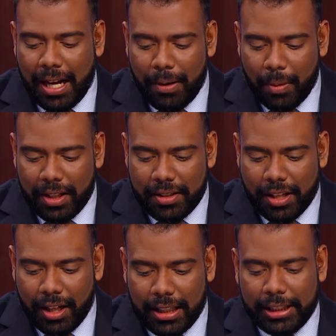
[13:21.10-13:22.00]
I want to
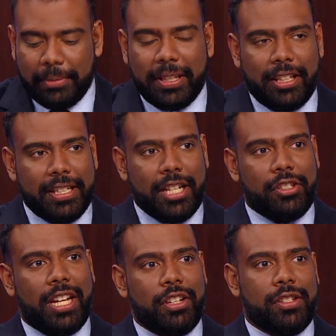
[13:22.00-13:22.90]
talk a little bit on the
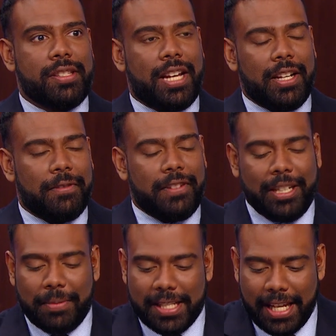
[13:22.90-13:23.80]
education side of
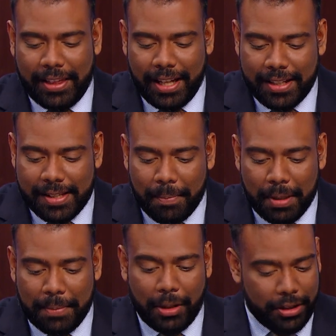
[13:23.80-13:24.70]
feeding because I think some
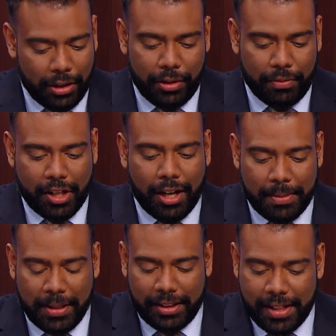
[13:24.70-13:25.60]
people, and you, have talked
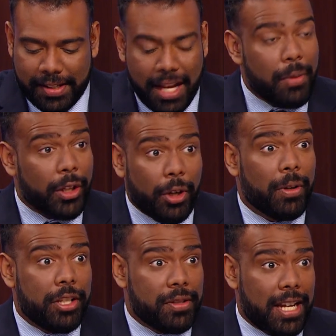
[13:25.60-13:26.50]
about this, we know
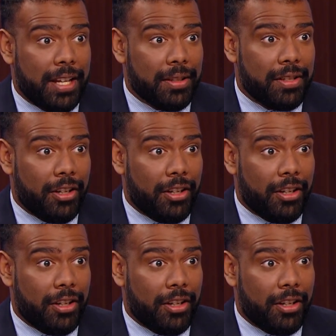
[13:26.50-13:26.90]
where you stand